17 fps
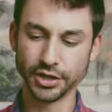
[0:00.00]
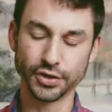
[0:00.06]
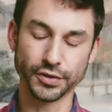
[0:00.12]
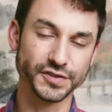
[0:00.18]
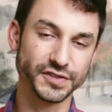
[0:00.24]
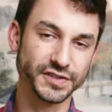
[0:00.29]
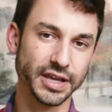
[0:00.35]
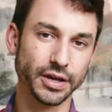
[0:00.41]

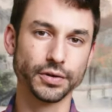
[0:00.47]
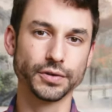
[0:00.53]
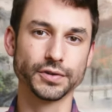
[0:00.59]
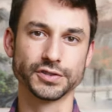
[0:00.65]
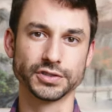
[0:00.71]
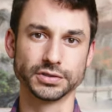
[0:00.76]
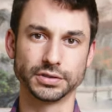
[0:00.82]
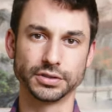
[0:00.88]
your
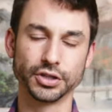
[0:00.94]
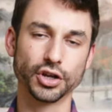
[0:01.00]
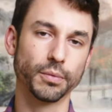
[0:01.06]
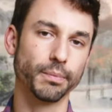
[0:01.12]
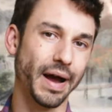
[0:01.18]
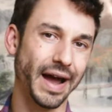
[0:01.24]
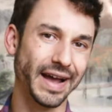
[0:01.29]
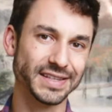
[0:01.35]
skills,
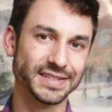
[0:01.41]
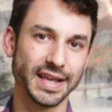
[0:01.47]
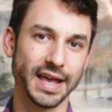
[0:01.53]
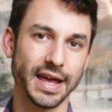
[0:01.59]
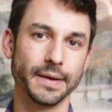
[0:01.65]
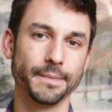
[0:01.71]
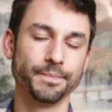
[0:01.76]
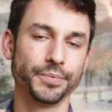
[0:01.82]
your
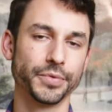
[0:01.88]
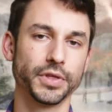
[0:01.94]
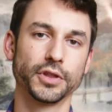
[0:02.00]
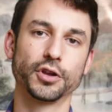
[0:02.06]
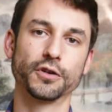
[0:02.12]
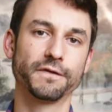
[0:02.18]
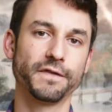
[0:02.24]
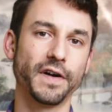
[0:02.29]
mindset,
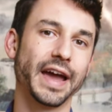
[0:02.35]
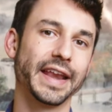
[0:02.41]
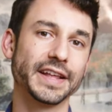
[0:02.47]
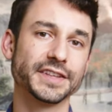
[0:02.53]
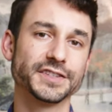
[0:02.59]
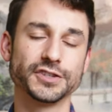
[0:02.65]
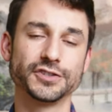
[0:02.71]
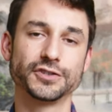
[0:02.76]
your
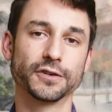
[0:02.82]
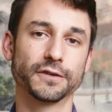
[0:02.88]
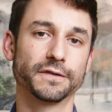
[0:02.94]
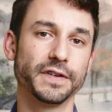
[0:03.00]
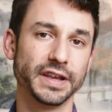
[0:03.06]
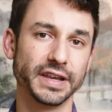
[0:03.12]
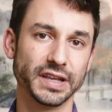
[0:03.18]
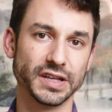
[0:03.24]
finances, your
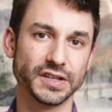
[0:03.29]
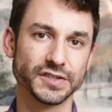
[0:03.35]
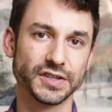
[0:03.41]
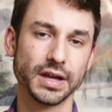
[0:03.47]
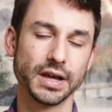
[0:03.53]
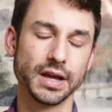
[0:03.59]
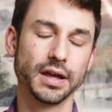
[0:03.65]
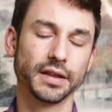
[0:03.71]

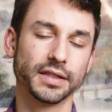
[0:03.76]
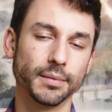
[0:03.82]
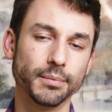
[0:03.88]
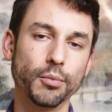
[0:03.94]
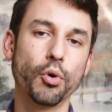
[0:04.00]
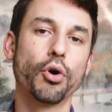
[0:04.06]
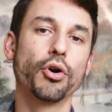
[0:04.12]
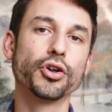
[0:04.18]
fitness, the
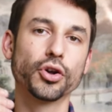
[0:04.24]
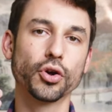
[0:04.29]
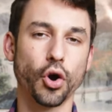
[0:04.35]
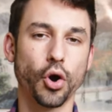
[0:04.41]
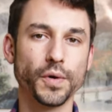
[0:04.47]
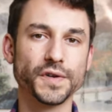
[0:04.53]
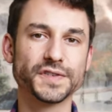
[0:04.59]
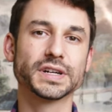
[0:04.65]
more you're
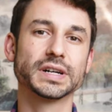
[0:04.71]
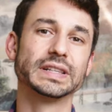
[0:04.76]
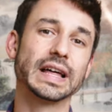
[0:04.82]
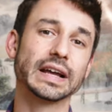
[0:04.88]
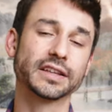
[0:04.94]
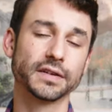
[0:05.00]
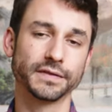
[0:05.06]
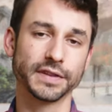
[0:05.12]
always
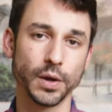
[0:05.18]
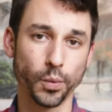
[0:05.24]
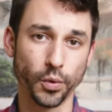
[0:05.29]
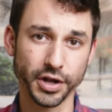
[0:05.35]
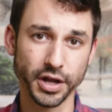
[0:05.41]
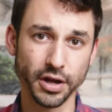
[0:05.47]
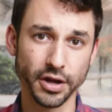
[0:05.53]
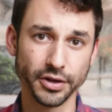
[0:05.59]
collectively
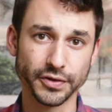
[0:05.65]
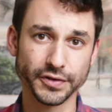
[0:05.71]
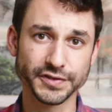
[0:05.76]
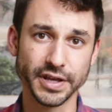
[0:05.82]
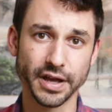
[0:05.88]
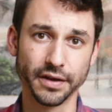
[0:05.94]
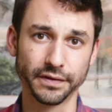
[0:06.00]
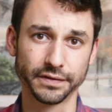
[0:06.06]
working on
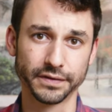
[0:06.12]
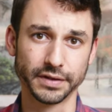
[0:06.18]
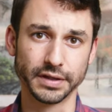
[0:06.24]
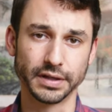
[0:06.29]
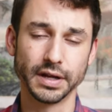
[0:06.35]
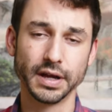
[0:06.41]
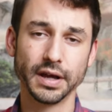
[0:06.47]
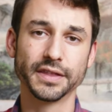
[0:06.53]
yourself,
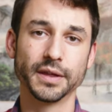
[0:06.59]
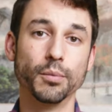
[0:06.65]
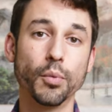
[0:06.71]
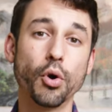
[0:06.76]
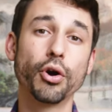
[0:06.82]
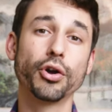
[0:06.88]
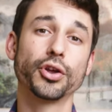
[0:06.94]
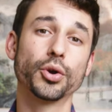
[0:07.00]
the
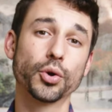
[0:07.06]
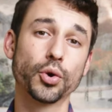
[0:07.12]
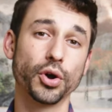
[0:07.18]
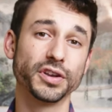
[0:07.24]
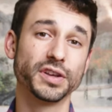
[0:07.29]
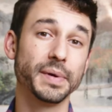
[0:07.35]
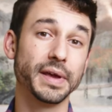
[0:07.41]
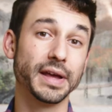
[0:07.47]
more you're
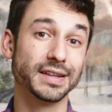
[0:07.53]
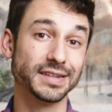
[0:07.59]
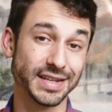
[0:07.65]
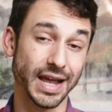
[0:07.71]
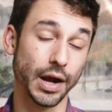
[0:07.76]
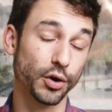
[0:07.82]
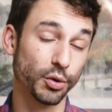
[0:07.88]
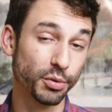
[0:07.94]
going to be a
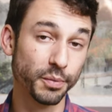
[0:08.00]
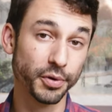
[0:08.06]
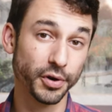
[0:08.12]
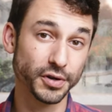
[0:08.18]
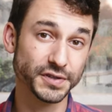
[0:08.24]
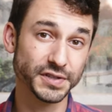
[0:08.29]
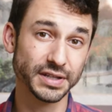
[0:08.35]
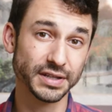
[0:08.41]
desirable
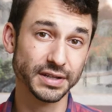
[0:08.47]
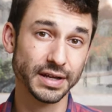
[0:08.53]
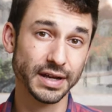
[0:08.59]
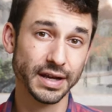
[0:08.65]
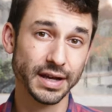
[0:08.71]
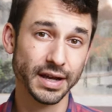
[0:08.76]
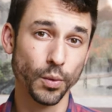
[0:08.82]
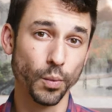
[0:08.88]
person,
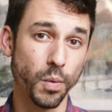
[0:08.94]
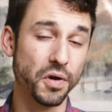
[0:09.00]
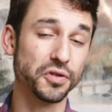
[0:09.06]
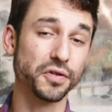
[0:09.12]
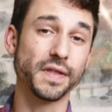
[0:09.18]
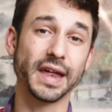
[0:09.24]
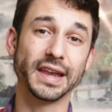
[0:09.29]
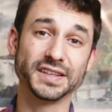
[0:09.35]

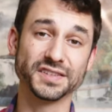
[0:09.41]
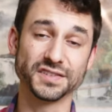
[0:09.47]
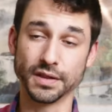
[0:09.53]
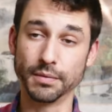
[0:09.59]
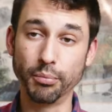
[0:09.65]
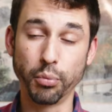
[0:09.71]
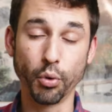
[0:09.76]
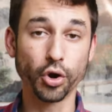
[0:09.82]
whether that is
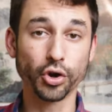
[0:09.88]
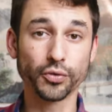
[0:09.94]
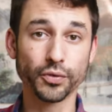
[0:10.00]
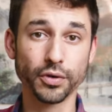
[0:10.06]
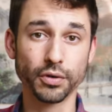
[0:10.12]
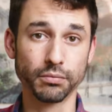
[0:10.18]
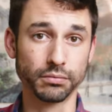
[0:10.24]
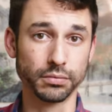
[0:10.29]
in the
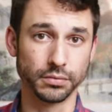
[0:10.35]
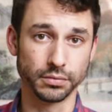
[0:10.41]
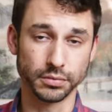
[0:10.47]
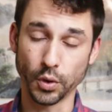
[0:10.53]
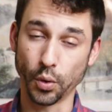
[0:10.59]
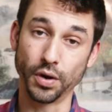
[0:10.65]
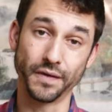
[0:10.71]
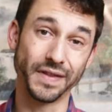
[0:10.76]
boardroom
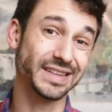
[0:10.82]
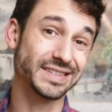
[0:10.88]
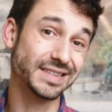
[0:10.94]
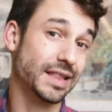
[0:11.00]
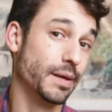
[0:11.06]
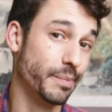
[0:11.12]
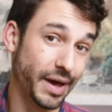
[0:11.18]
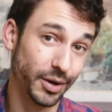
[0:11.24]
or that's
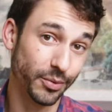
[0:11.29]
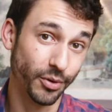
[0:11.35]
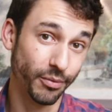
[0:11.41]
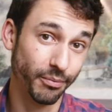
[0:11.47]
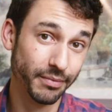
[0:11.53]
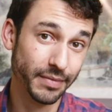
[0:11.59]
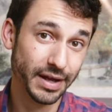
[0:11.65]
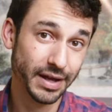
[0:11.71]
in the
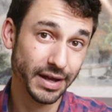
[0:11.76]
bedroom.